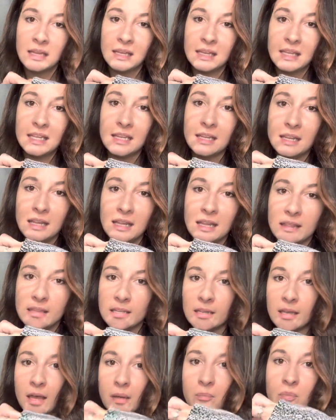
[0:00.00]
in and
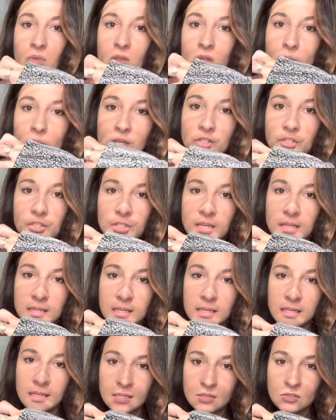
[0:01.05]
then up the ridge and
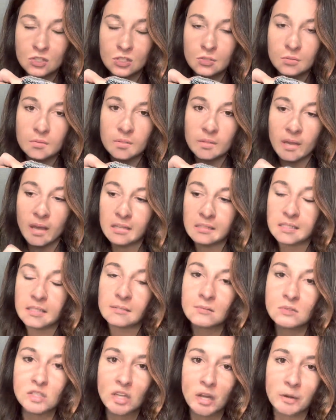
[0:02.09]
then into the cut.
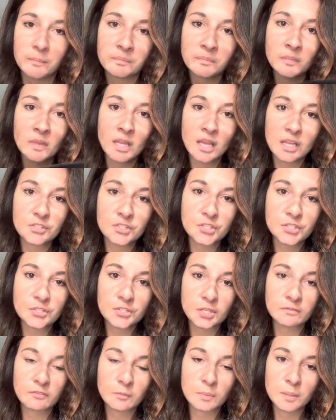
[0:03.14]
So it's just
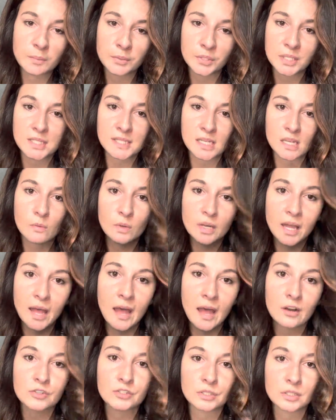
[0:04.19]
good for people to see what it
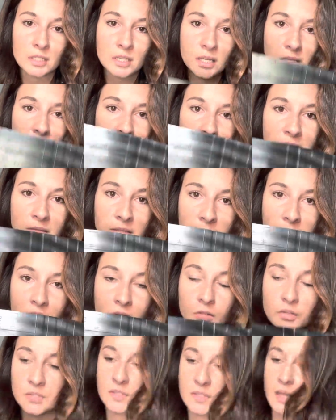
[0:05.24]
actually
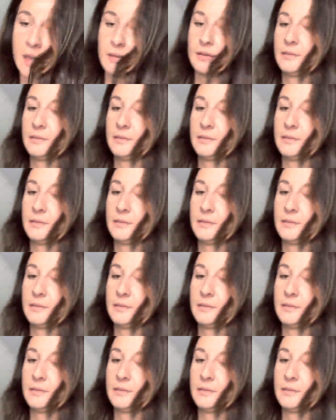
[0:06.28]
looks like.